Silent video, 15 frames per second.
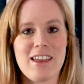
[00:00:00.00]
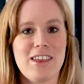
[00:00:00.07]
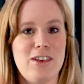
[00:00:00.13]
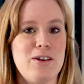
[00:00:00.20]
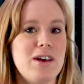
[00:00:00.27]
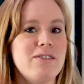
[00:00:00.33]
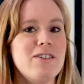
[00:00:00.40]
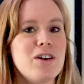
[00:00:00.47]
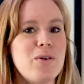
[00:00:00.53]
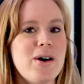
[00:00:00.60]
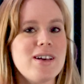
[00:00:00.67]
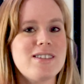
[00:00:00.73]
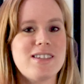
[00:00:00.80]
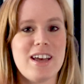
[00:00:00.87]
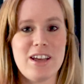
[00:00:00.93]
You can
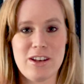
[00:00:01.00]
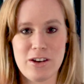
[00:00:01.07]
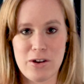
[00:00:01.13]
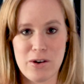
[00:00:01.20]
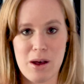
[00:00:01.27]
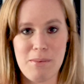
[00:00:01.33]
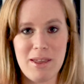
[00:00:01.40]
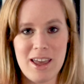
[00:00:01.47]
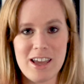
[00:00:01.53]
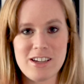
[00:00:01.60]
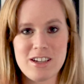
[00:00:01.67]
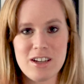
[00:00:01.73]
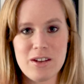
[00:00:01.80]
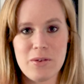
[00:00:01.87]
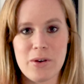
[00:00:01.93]
request a
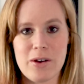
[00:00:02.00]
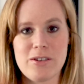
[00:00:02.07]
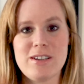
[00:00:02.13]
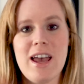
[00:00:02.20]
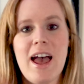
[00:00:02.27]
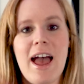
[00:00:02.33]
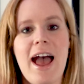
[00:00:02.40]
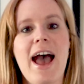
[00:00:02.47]
no-obligation quote